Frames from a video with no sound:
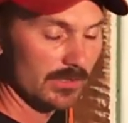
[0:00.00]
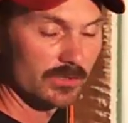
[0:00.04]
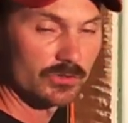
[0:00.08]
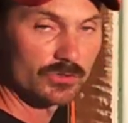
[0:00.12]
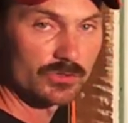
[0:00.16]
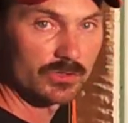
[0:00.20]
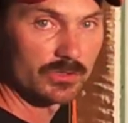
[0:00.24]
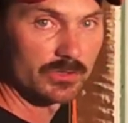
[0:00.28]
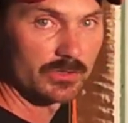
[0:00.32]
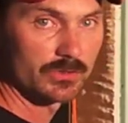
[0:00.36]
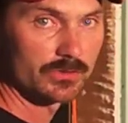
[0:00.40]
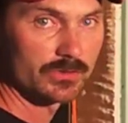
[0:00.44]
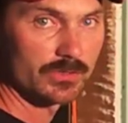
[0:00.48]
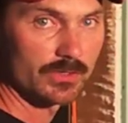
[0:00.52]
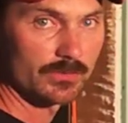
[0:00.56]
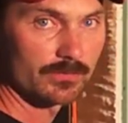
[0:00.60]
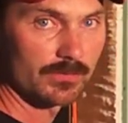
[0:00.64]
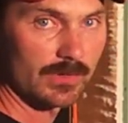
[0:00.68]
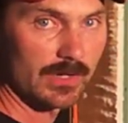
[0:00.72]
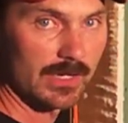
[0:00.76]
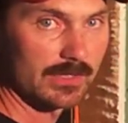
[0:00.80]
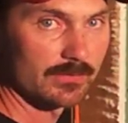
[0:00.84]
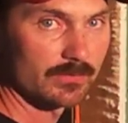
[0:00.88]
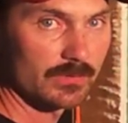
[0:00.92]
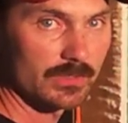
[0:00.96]
I usually use a
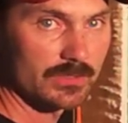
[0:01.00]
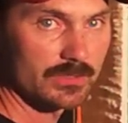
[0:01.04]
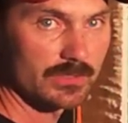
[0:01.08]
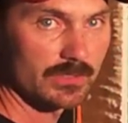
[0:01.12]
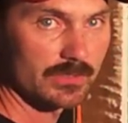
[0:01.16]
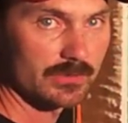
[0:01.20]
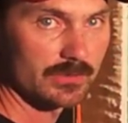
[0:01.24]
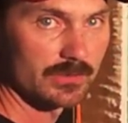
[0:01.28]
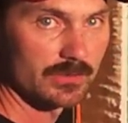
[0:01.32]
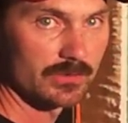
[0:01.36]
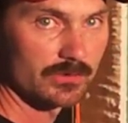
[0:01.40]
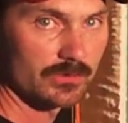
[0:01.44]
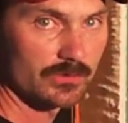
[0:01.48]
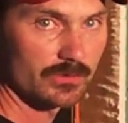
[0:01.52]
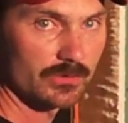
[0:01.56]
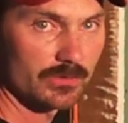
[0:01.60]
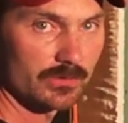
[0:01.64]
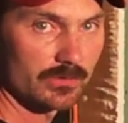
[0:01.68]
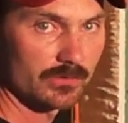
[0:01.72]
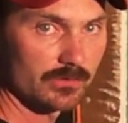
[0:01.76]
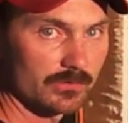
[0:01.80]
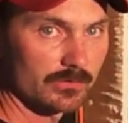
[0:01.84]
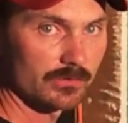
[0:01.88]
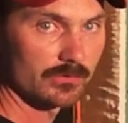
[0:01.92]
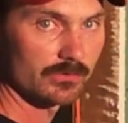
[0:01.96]
five or six inch
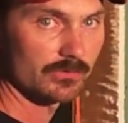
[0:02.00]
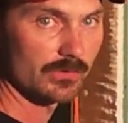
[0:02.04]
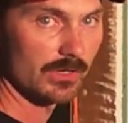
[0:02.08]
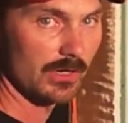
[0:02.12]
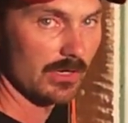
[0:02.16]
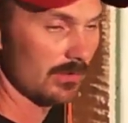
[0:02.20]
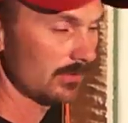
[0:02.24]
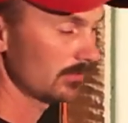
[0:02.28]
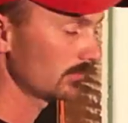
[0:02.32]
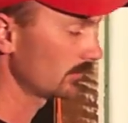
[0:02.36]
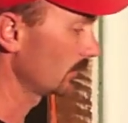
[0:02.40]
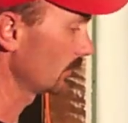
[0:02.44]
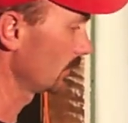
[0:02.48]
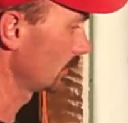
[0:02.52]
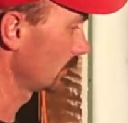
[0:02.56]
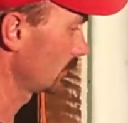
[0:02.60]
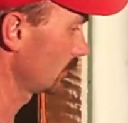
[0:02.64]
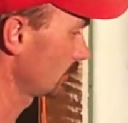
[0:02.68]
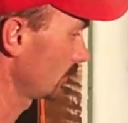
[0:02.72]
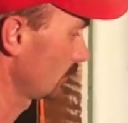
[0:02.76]
trowel for this